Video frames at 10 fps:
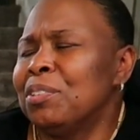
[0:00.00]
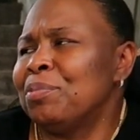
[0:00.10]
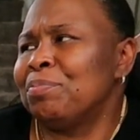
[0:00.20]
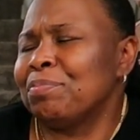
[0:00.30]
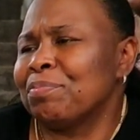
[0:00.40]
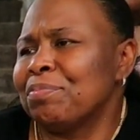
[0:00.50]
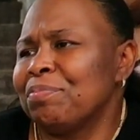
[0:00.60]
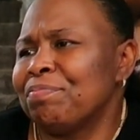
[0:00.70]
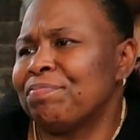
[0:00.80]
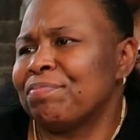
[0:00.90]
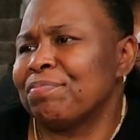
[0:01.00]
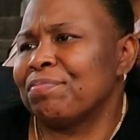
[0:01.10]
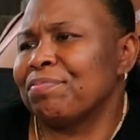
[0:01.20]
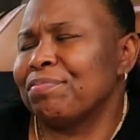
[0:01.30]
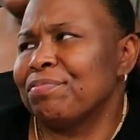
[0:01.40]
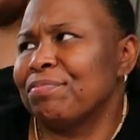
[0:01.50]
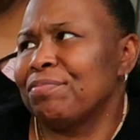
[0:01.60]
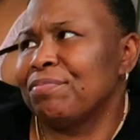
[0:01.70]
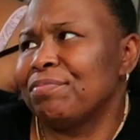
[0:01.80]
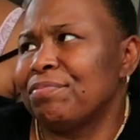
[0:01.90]

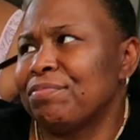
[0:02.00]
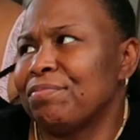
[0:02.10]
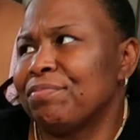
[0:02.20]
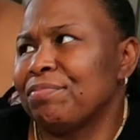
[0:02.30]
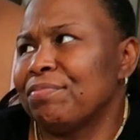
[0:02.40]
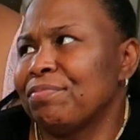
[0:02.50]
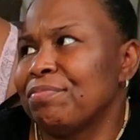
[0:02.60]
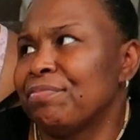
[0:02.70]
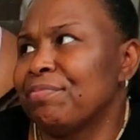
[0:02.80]
No words are spoken by the person on screen.